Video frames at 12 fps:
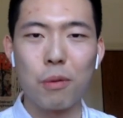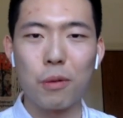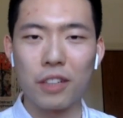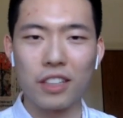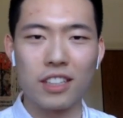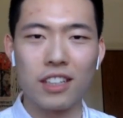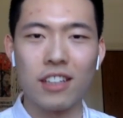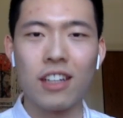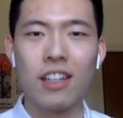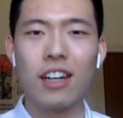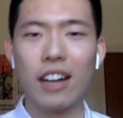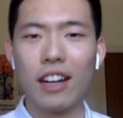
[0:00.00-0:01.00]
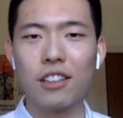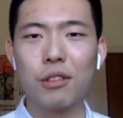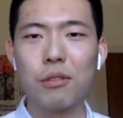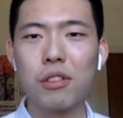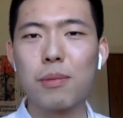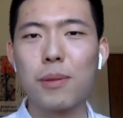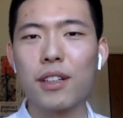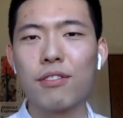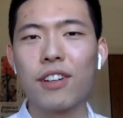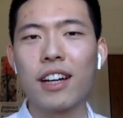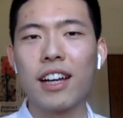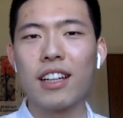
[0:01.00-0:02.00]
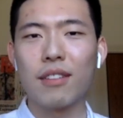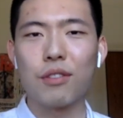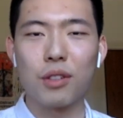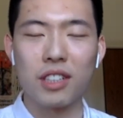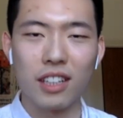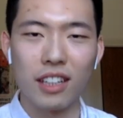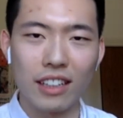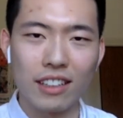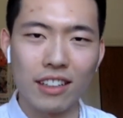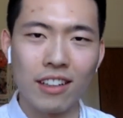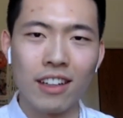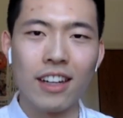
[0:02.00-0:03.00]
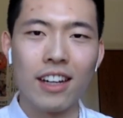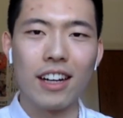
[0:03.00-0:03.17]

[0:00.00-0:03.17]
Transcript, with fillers: or listen on iTunes, Spotify, any of your selecting